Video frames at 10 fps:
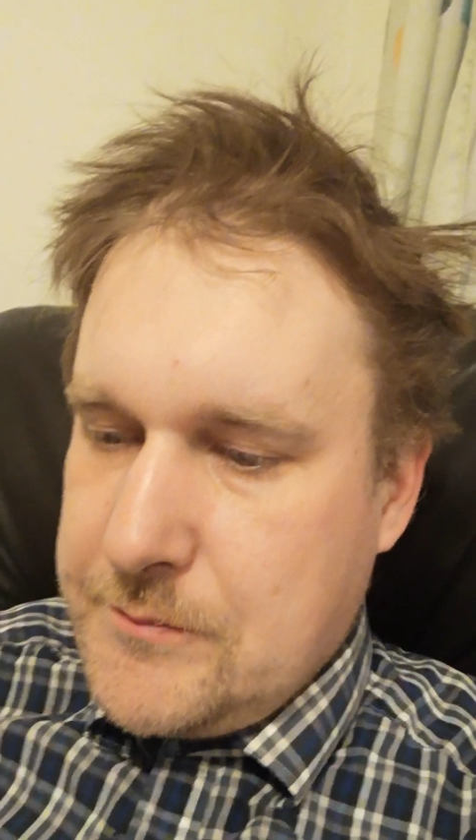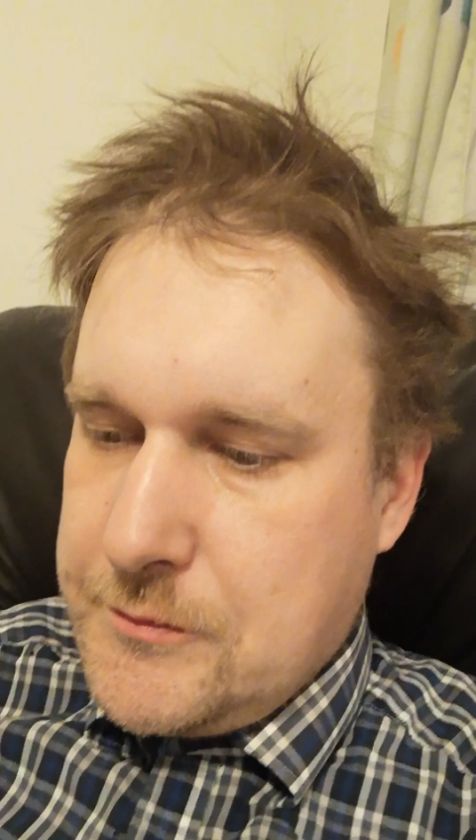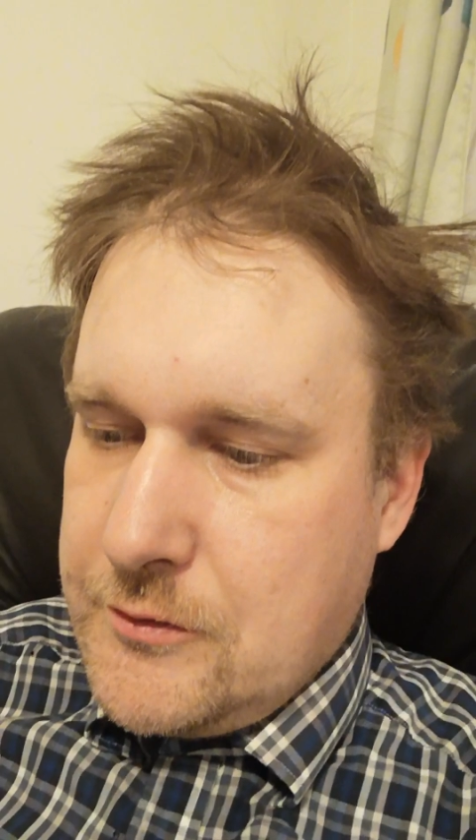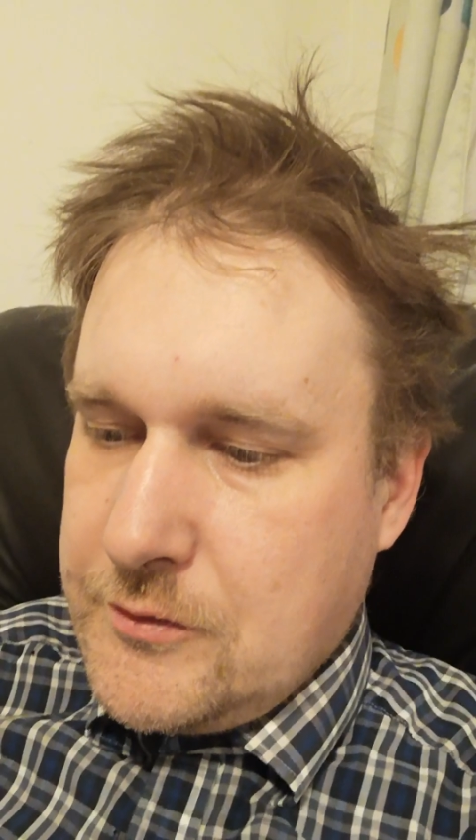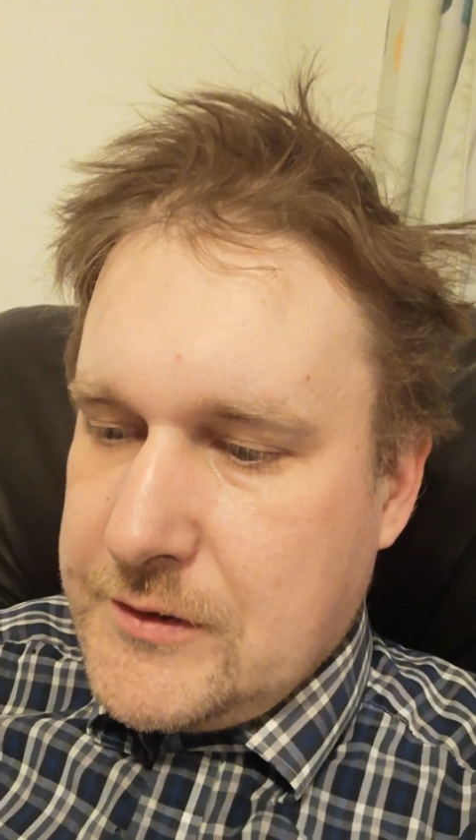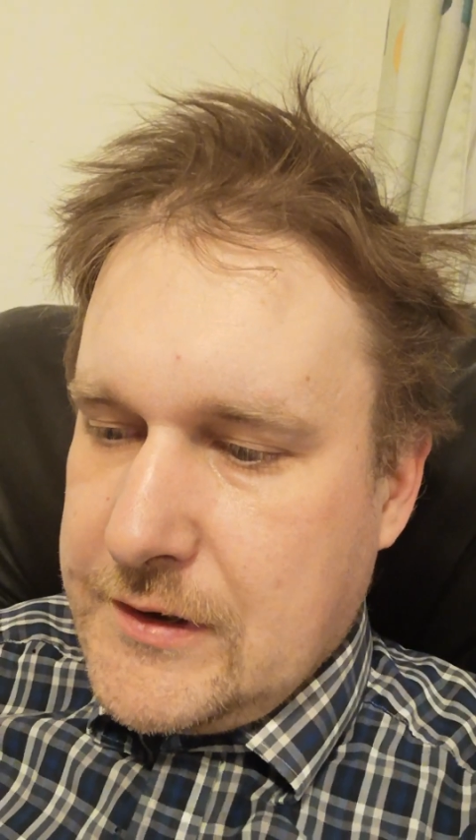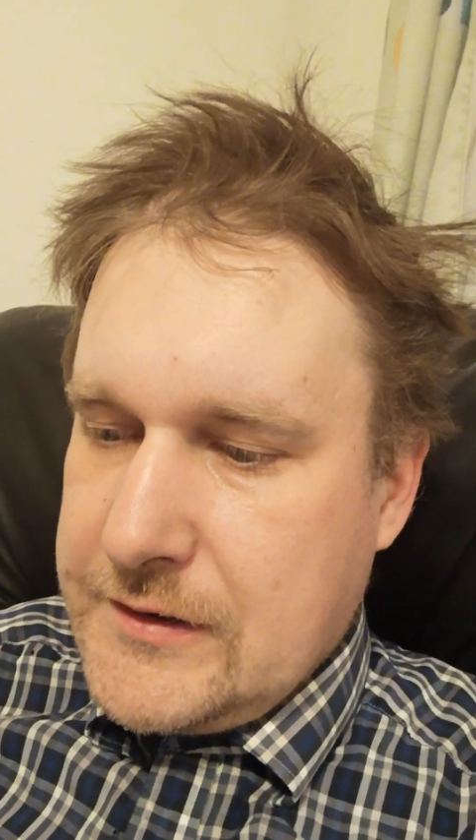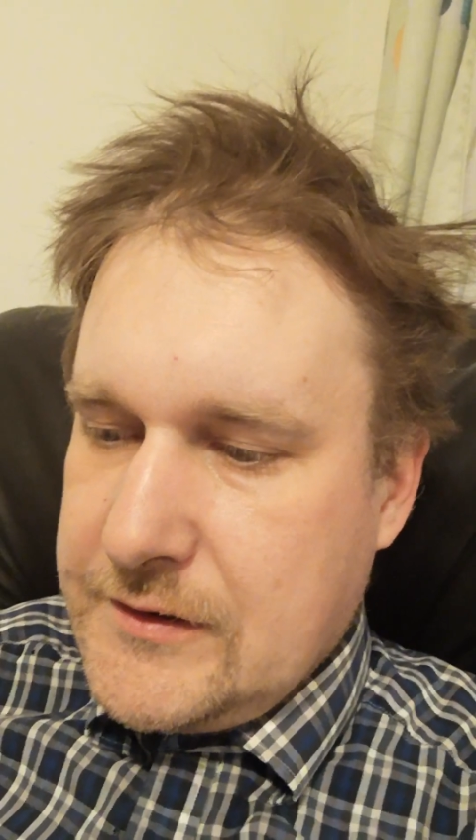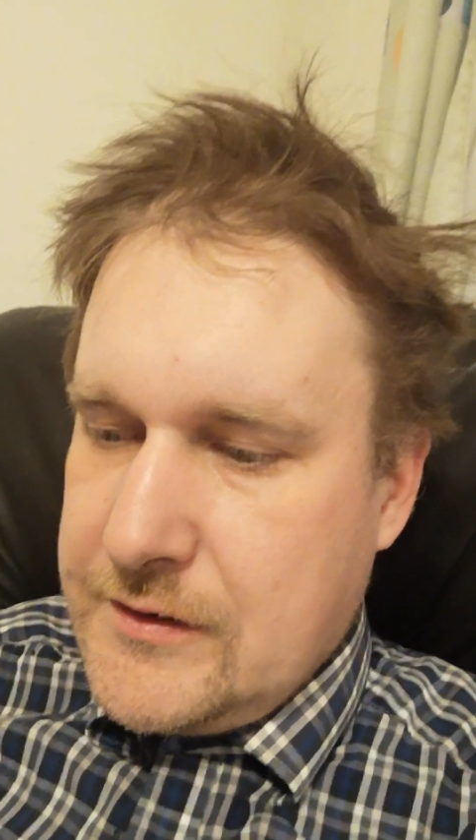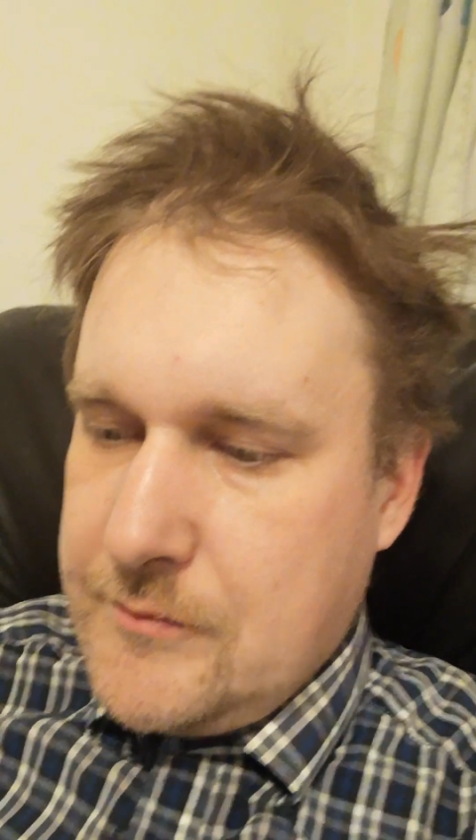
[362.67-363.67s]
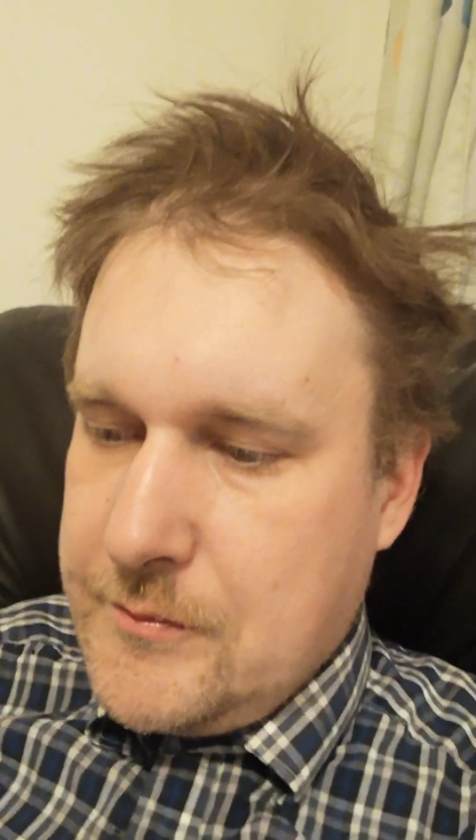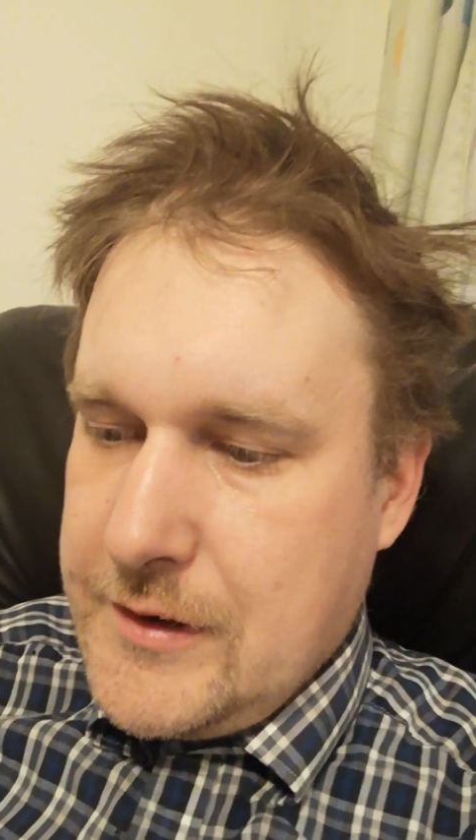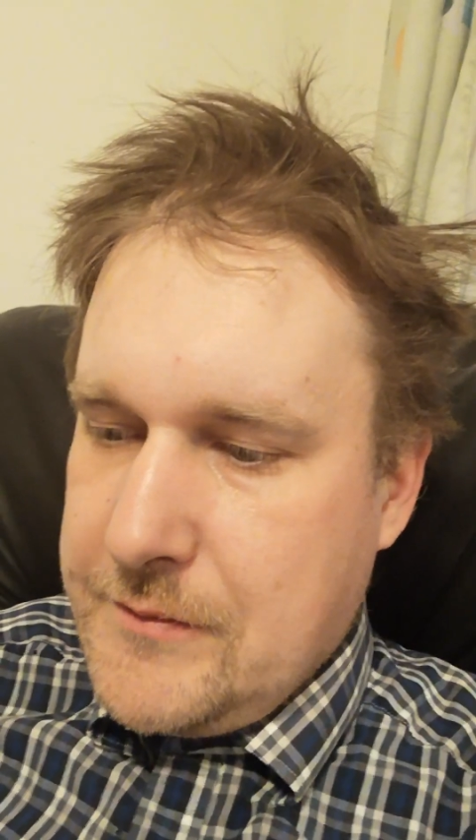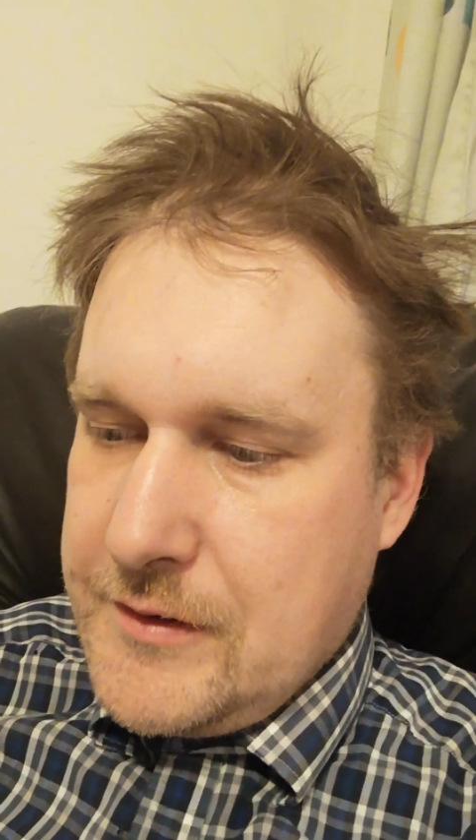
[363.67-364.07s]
protected by